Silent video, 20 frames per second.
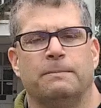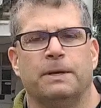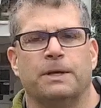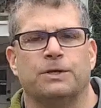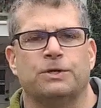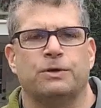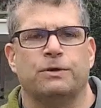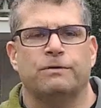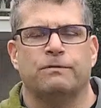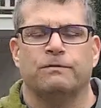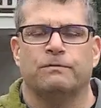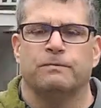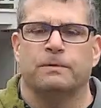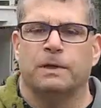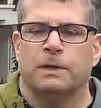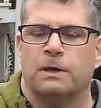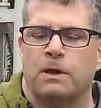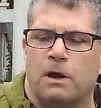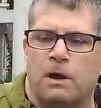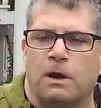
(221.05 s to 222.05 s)
a picture of
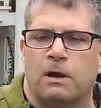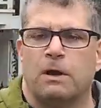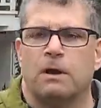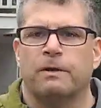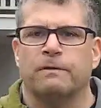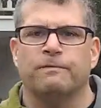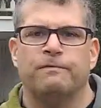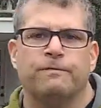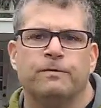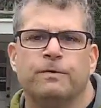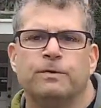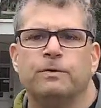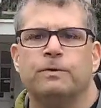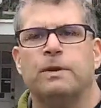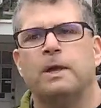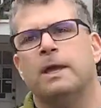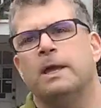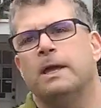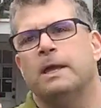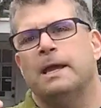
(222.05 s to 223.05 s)
a car or
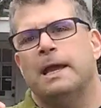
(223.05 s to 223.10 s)
food,